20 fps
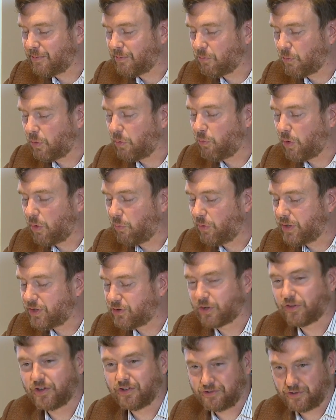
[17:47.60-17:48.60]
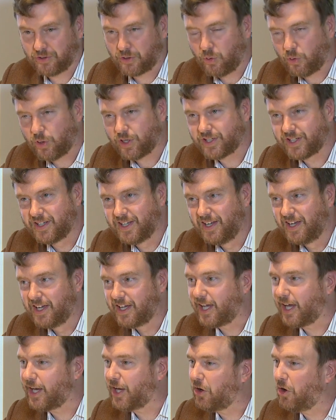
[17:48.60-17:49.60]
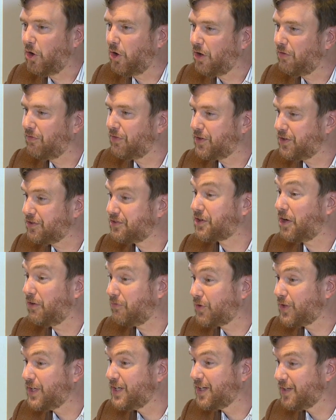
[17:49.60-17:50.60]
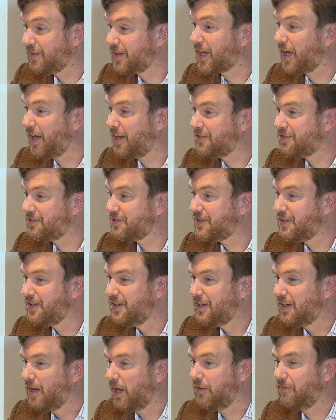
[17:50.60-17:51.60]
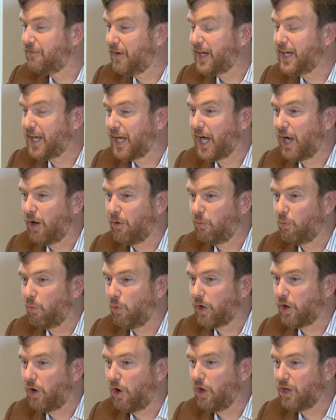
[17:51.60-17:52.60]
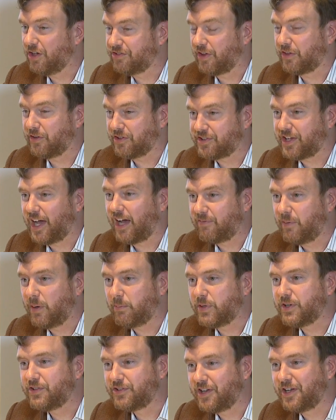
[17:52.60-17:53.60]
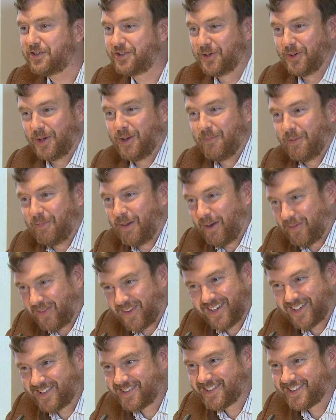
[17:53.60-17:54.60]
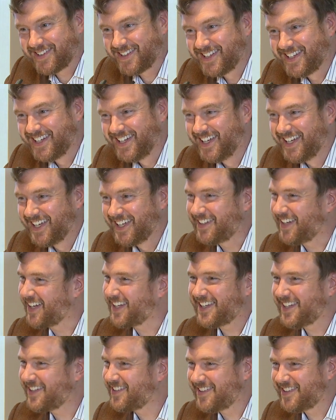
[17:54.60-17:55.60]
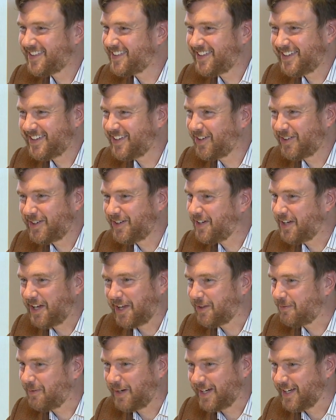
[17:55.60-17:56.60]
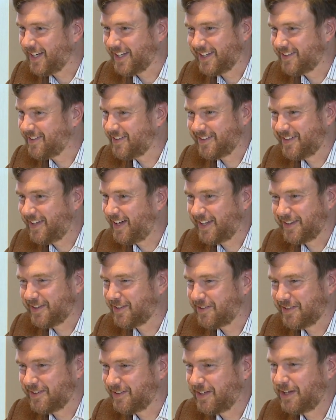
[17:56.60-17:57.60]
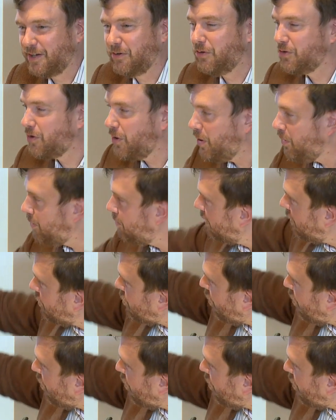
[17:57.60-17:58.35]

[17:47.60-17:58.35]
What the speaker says: when we took this to court, getting all of the discovery in the case and finding out what all his other staff members said to him about this. It's like, this is, you're not threatened. He'd been